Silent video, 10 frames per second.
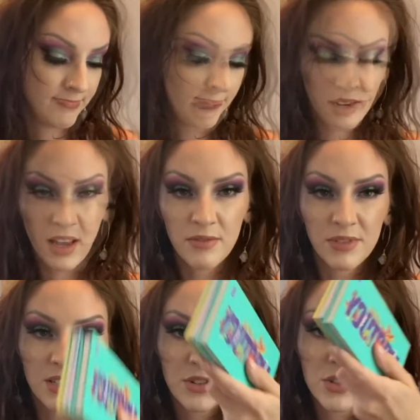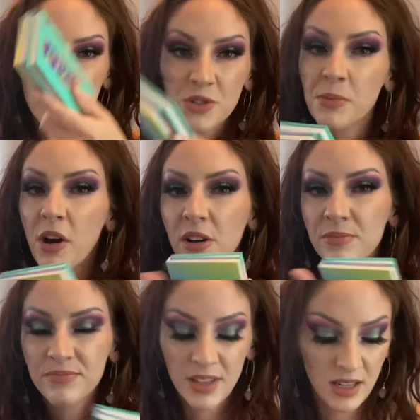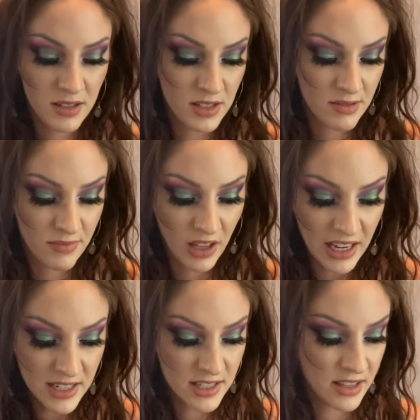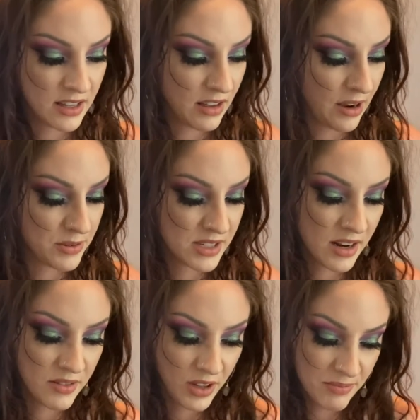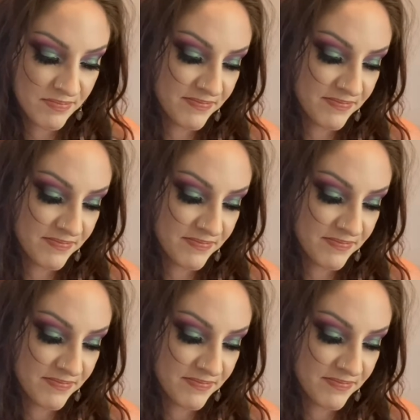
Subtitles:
And again, these are so small and light that I was kind of like,